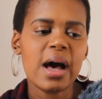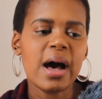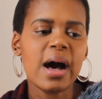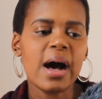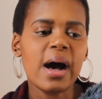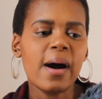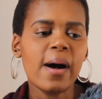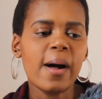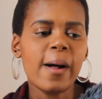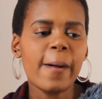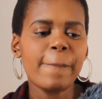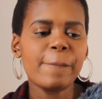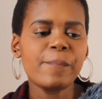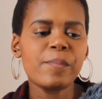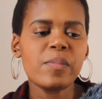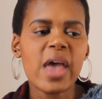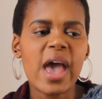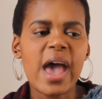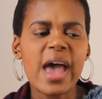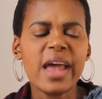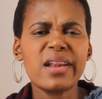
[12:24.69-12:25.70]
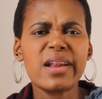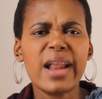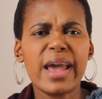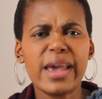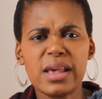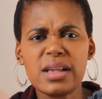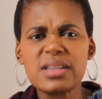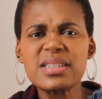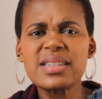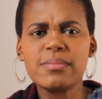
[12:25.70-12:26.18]
and
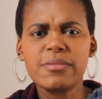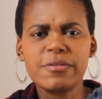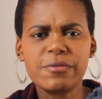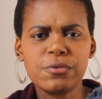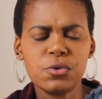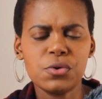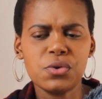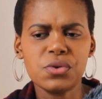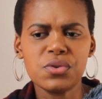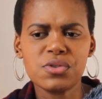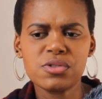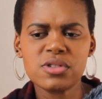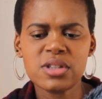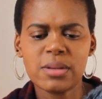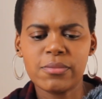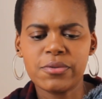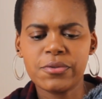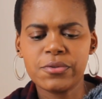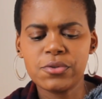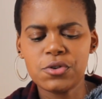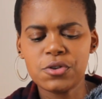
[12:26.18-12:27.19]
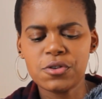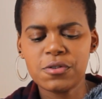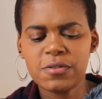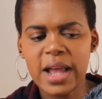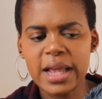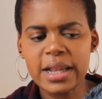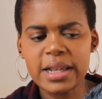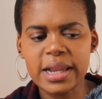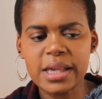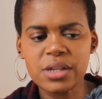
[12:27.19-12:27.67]
like some food
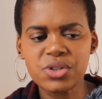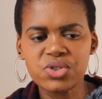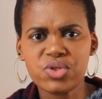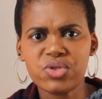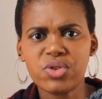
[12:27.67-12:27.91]
flat lays.